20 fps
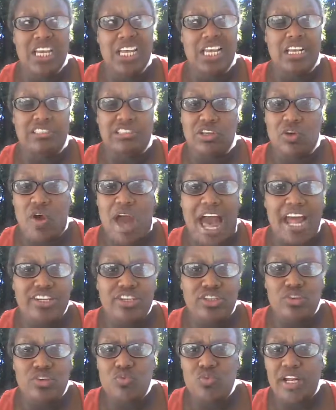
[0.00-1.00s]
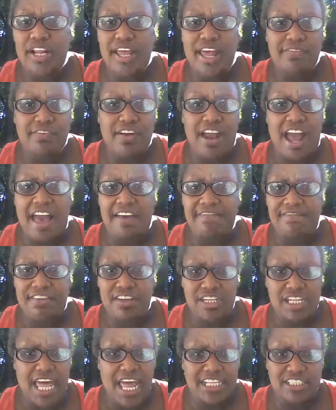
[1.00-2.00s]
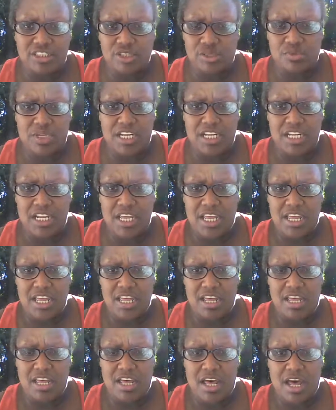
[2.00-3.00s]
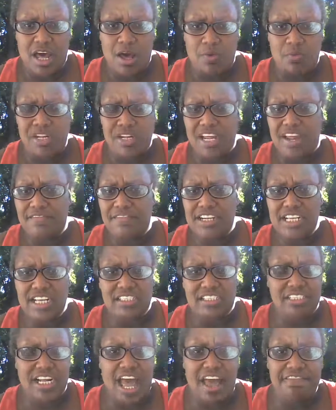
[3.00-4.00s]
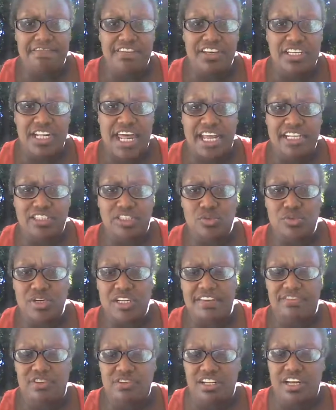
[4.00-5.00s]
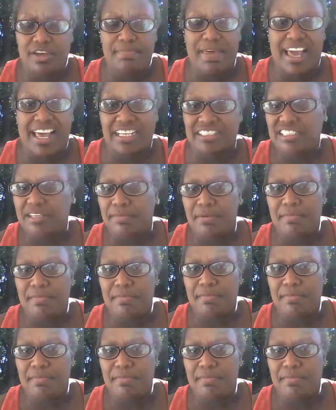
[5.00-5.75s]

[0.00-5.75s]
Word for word: So I do whatever I feel like doing um, whatever it is that I feel like doing. If you look back at some of my